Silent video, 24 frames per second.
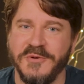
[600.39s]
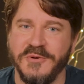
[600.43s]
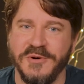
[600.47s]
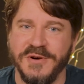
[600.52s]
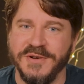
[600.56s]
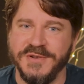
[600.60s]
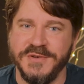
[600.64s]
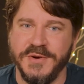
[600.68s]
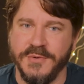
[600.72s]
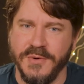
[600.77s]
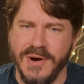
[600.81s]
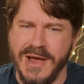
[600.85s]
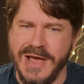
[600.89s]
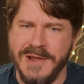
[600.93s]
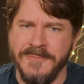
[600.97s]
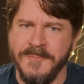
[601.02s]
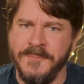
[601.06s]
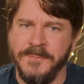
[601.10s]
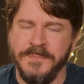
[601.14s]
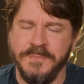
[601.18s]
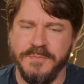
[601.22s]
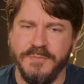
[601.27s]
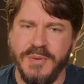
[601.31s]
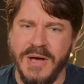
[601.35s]
course, great,
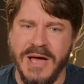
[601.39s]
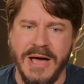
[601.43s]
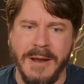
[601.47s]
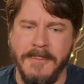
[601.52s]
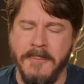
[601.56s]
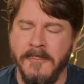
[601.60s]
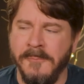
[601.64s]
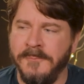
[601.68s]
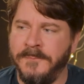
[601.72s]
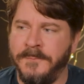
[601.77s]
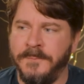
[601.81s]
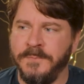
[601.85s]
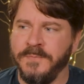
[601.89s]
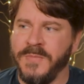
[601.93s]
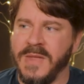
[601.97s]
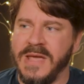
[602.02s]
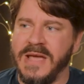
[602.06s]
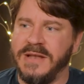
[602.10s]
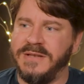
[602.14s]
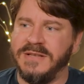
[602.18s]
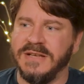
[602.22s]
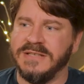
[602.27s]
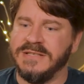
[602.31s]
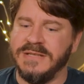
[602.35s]
but
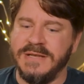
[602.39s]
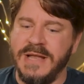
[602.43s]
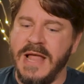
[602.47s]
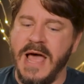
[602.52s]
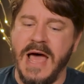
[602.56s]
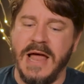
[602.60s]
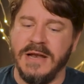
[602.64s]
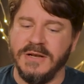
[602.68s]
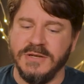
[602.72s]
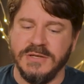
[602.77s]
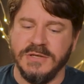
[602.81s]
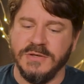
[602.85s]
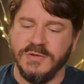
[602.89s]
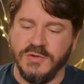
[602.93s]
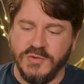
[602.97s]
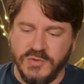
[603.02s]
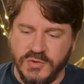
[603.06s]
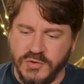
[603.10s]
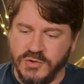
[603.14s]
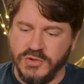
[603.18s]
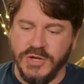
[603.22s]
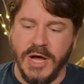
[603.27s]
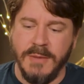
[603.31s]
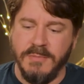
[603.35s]
it does not
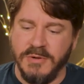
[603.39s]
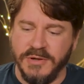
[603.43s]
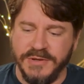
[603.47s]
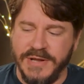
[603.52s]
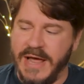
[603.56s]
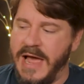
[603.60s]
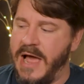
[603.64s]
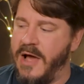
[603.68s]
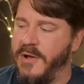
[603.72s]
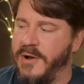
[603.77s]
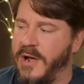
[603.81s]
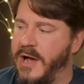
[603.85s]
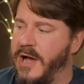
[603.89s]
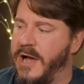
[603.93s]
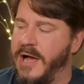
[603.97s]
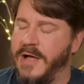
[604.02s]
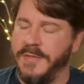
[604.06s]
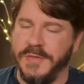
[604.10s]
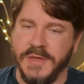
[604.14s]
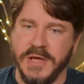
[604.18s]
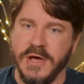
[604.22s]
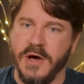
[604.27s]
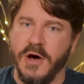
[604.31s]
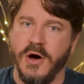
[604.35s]
double down
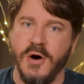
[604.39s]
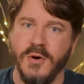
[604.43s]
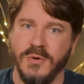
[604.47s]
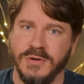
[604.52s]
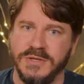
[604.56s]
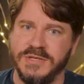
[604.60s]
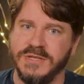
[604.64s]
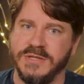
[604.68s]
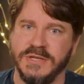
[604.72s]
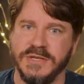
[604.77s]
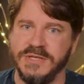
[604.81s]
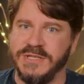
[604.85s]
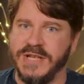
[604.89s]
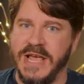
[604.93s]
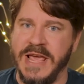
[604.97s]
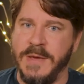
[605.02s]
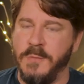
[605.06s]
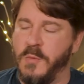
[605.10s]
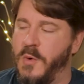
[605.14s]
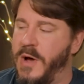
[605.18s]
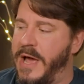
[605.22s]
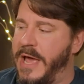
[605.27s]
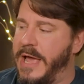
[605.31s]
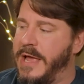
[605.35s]
on the oats the
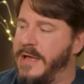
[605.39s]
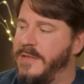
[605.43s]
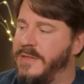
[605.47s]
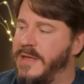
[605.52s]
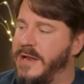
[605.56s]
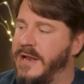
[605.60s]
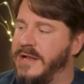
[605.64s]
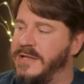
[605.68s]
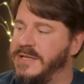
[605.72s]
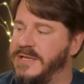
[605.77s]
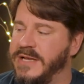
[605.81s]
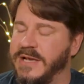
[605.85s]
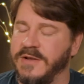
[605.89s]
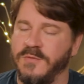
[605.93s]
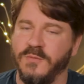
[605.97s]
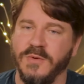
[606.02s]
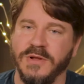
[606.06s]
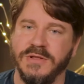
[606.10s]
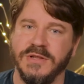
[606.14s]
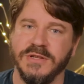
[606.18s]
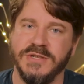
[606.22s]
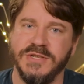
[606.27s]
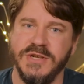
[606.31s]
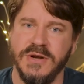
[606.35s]
same way that it did
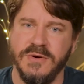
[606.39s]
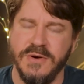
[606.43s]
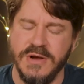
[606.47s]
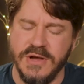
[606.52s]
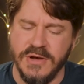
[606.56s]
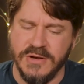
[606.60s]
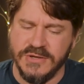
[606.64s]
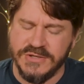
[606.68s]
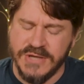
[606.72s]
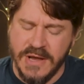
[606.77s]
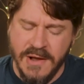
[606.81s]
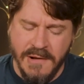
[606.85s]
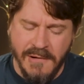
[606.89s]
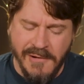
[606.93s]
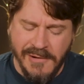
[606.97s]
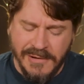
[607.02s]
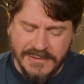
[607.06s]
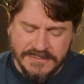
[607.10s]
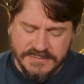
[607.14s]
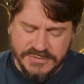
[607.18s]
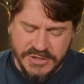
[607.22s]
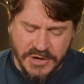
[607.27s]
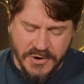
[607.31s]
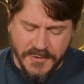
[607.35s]
with the Cheerios.
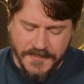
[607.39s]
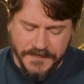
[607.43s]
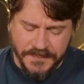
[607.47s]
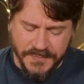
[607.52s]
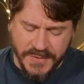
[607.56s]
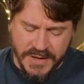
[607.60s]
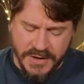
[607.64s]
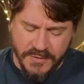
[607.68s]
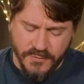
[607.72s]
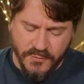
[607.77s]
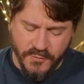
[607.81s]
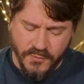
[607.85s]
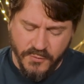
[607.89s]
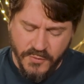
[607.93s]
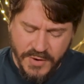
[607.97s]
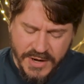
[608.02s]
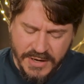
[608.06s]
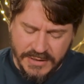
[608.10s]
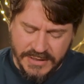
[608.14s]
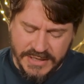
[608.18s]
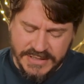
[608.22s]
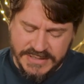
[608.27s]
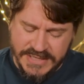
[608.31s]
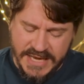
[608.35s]
So it
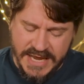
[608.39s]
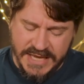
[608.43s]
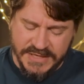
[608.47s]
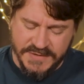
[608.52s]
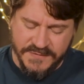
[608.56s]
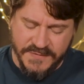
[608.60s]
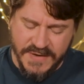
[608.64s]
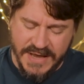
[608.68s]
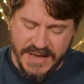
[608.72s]
really tastes